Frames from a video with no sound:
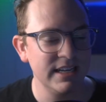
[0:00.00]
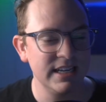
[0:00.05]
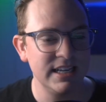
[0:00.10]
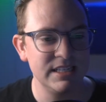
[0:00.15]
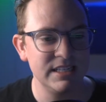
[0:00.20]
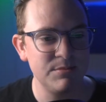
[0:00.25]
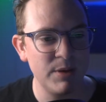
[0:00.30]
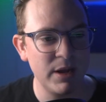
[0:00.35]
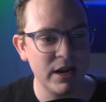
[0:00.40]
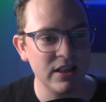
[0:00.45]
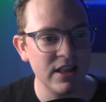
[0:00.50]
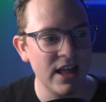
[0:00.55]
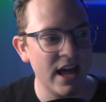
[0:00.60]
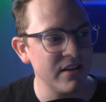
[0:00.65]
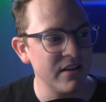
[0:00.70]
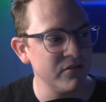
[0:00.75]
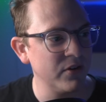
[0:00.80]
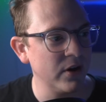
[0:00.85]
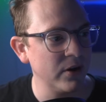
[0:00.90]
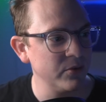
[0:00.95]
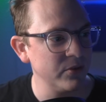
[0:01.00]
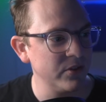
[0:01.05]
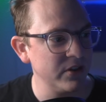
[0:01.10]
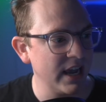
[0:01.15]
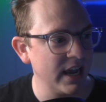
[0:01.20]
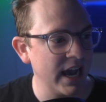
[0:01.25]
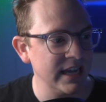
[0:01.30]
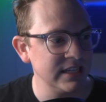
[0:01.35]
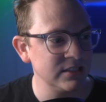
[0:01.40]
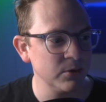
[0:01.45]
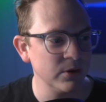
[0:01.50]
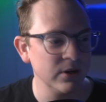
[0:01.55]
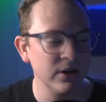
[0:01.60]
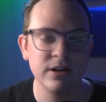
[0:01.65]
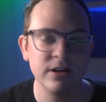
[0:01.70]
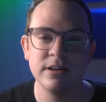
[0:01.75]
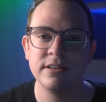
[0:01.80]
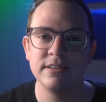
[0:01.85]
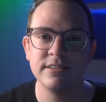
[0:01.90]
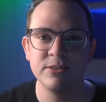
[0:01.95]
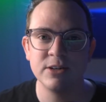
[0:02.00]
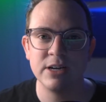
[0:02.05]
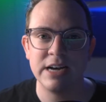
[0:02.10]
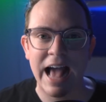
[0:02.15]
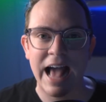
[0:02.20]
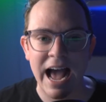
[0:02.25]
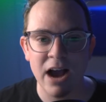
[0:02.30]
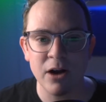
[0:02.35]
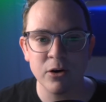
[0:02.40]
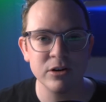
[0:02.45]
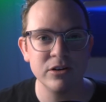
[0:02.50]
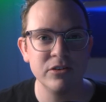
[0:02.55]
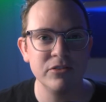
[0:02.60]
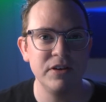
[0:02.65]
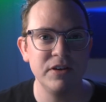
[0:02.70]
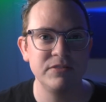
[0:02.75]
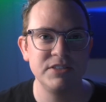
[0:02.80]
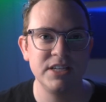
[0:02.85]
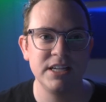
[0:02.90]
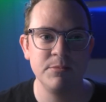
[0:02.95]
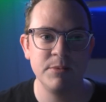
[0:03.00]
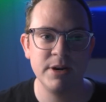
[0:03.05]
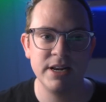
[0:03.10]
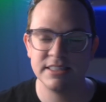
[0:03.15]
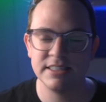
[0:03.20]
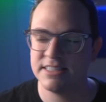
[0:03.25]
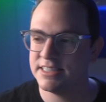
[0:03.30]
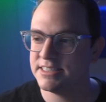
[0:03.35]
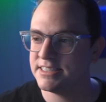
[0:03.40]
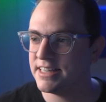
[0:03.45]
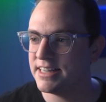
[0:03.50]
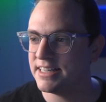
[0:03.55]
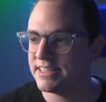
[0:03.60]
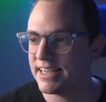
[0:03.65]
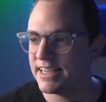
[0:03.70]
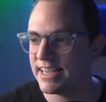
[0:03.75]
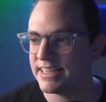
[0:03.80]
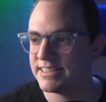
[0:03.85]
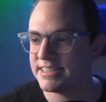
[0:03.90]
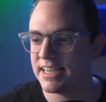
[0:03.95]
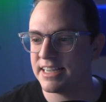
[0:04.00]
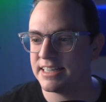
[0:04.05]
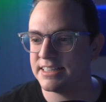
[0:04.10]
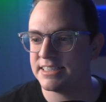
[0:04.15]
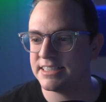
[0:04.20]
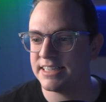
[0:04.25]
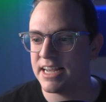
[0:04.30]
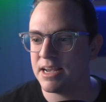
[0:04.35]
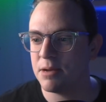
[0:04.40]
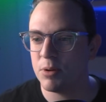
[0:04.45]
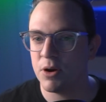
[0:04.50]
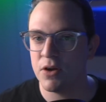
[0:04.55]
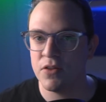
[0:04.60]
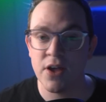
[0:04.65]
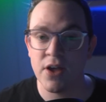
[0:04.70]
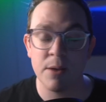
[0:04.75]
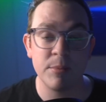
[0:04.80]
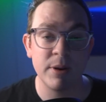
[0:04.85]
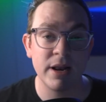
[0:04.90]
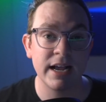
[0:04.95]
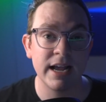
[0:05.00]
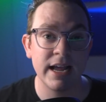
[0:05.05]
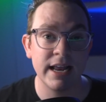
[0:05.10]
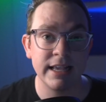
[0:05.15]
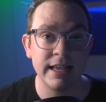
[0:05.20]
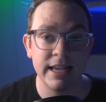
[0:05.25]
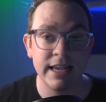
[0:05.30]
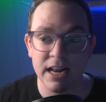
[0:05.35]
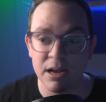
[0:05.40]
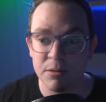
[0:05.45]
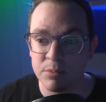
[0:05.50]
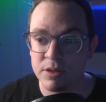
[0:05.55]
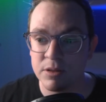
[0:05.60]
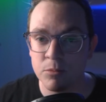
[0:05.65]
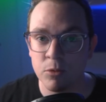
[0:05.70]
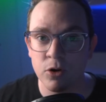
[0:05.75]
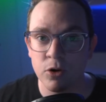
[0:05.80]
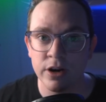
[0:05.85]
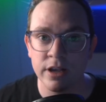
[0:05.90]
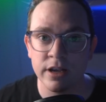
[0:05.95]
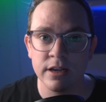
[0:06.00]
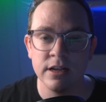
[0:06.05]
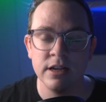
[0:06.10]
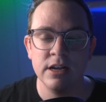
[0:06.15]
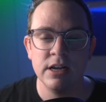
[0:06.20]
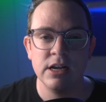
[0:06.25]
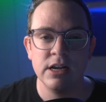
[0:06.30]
It's been a lot of fun with you guys. We're an hour and 15 minutes into this. I guess I could stay up all night, but I got to get up in the morning.